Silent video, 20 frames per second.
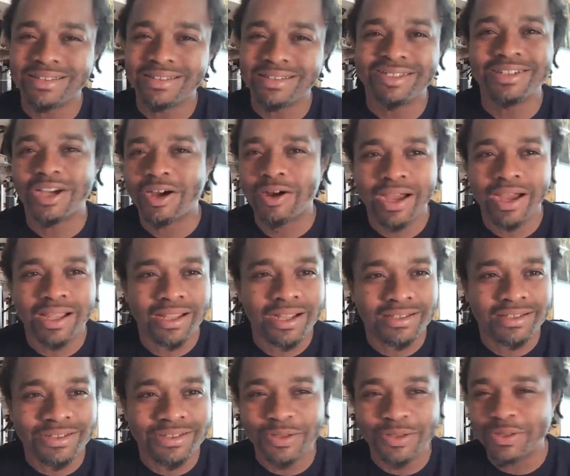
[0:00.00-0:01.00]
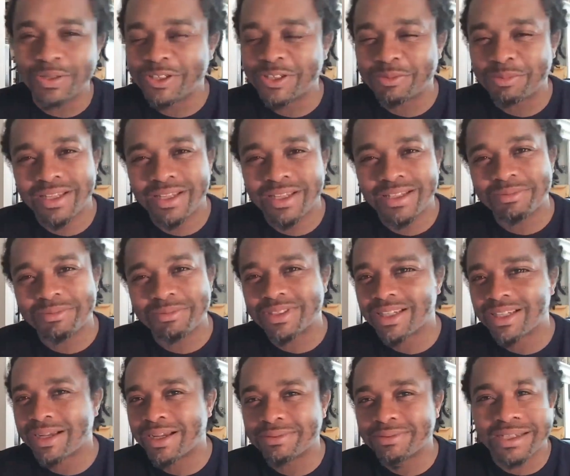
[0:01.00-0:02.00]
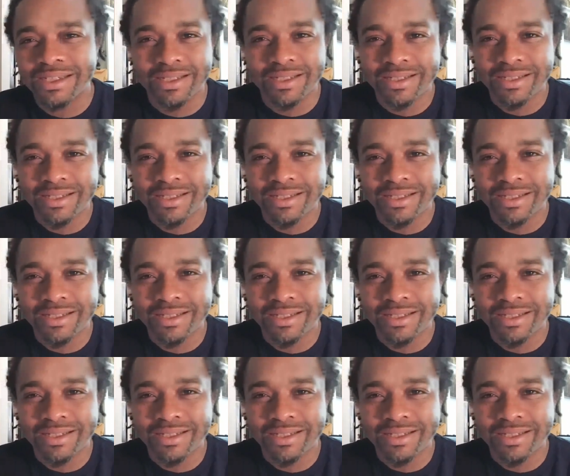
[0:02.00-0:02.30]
know how I like to do this, man. Sometimes I,